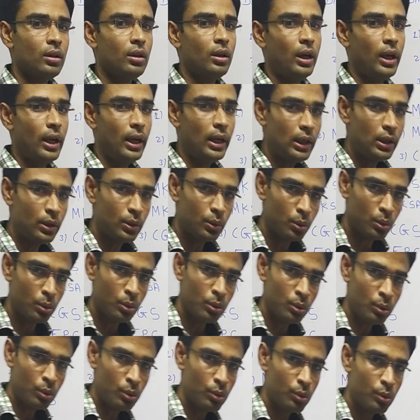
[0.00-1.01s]
L2
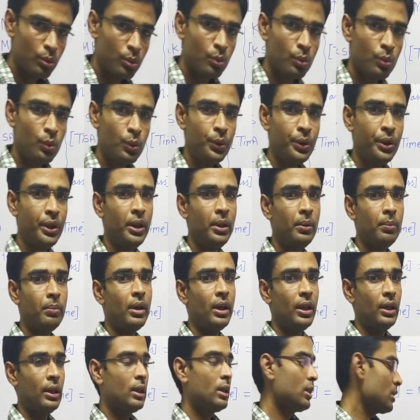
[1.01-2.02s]
T
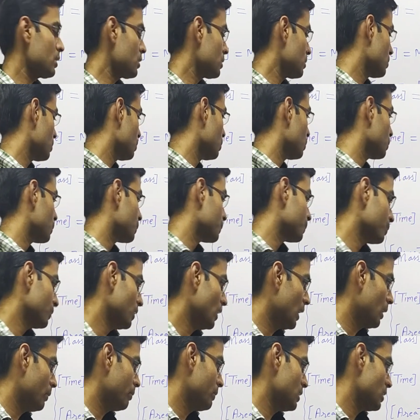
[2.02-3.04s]
minus 2.
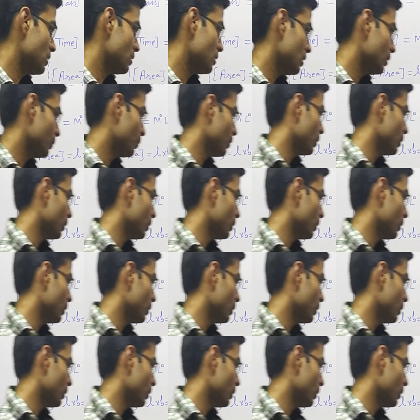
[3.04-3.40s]
Dimensional